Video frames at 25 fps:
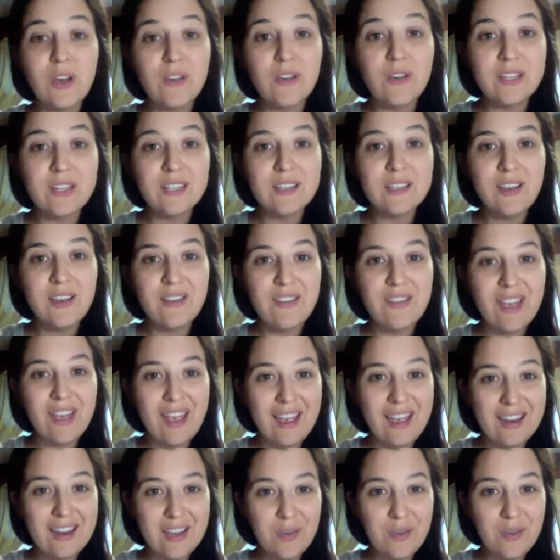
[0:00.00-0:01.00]
and dissolve
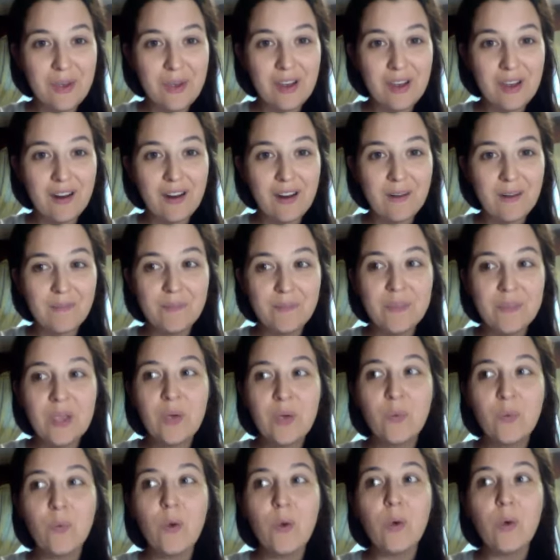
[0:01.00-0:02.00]
anywhere
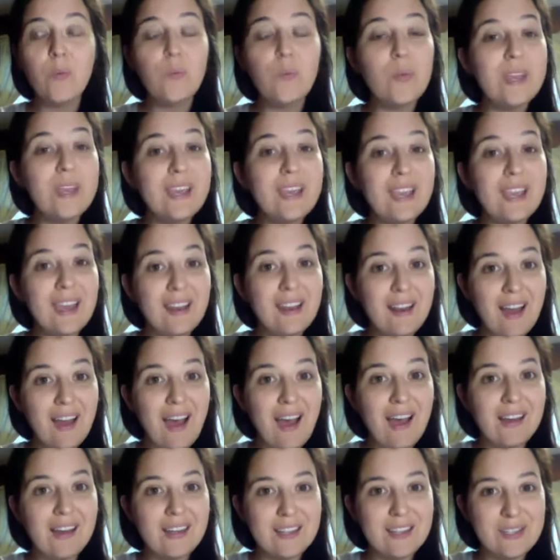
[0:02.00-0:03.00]
where we
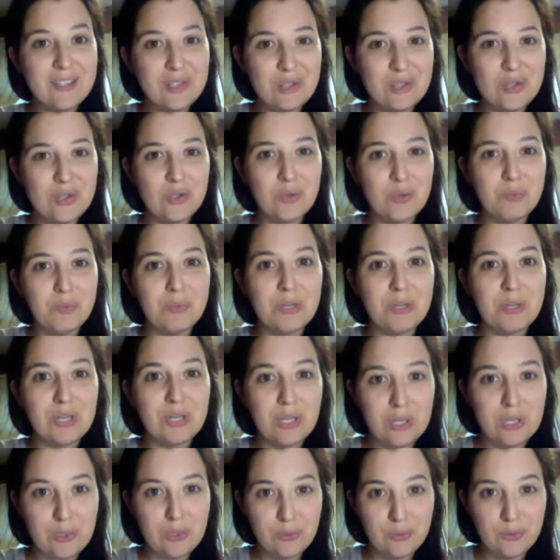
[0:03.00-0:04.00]
cannot consume
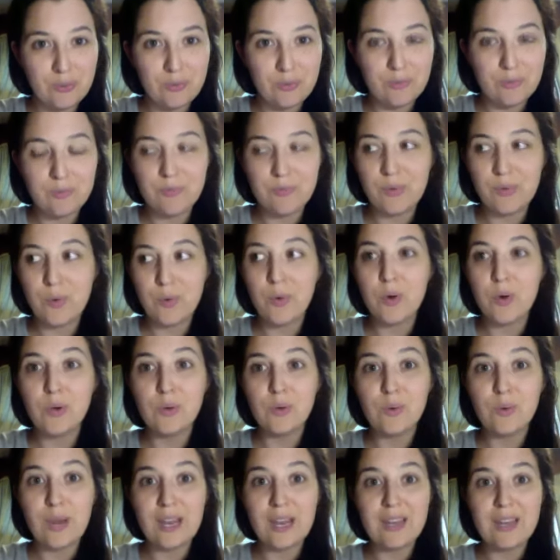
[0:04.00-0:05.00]
gluten or
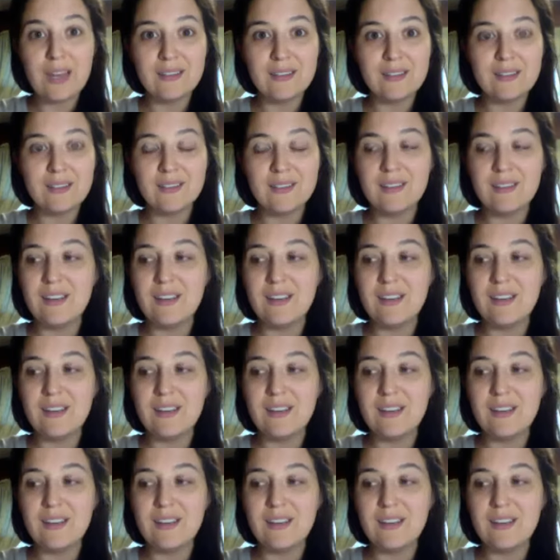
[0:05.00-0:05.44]
grains.